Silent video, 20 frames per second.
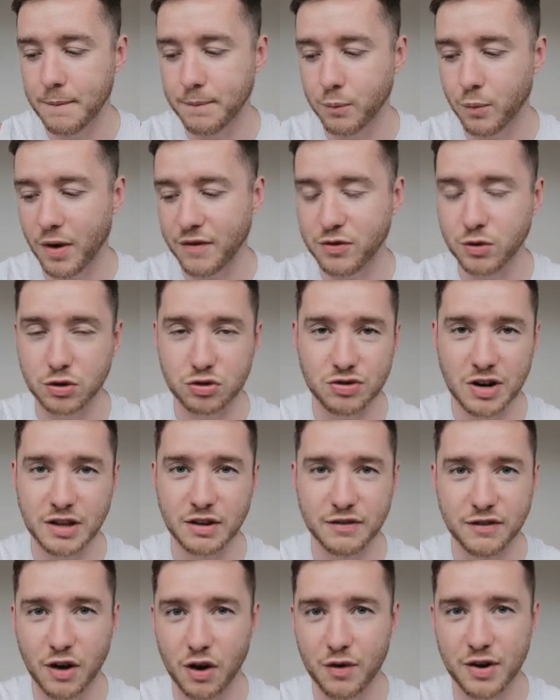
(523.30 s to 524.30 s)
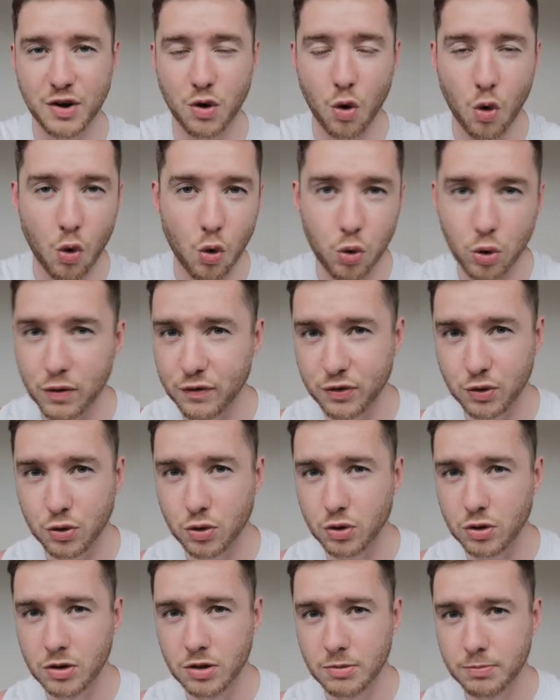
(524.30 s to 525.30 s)
whether you're transferring all of
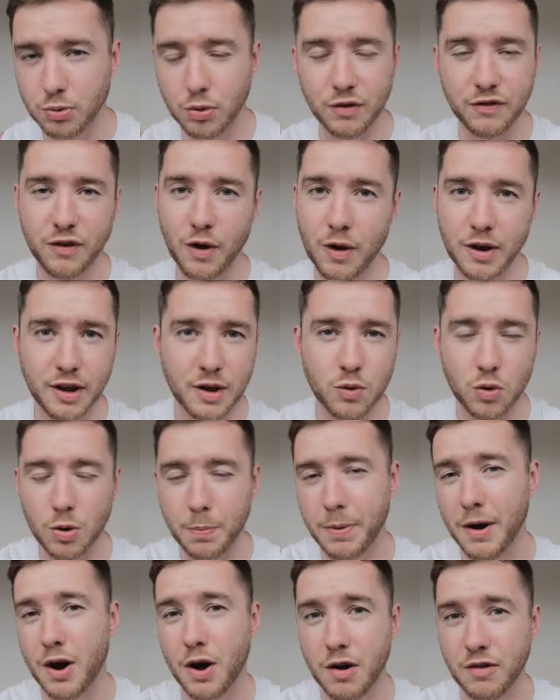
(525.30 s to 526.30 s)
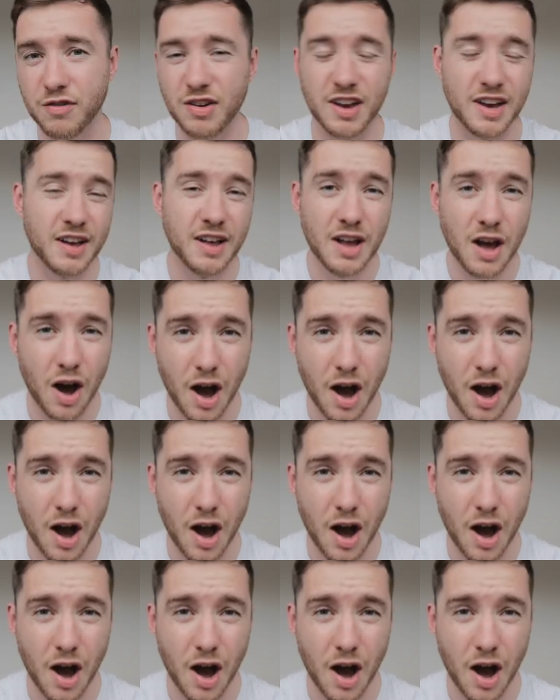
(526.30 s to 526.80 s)
your portfolio or part of it.